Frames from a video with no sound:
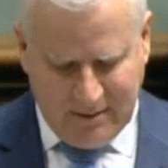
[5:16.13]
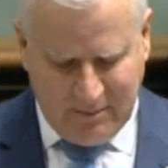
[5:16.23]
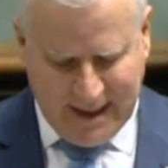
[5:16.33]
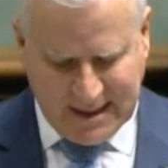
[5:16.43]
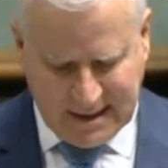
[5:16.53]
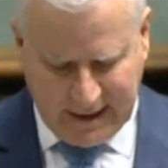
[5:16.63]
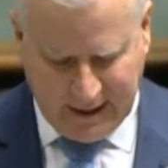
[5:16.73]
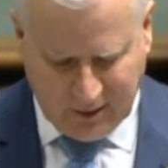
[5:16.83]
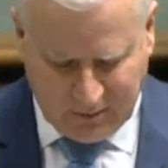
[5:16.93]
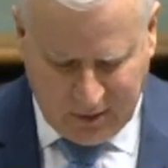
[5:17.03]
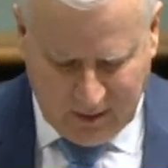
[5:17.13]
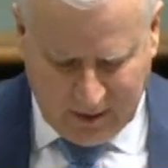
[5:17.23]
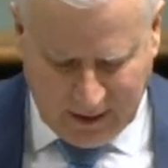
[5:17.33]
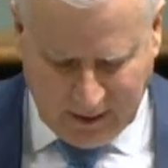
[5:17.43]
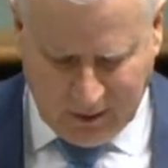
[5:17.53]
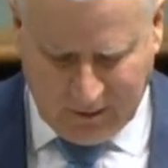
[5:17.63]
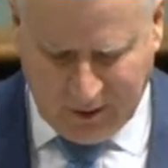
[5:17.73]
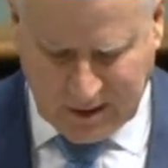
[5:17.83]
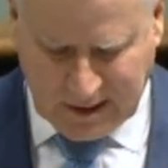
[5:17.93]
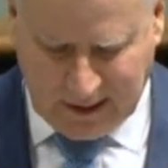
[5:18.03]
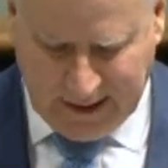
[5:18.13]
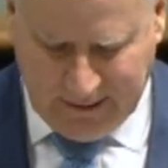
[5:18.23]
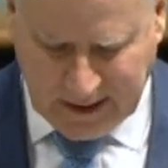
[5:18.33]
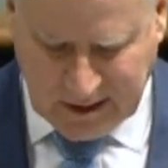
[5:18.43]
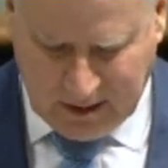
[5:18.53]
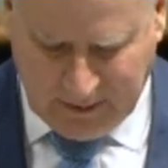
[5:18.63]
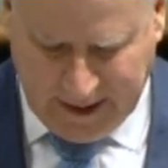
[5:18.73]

Made telehealth permanent and universal, allowing timely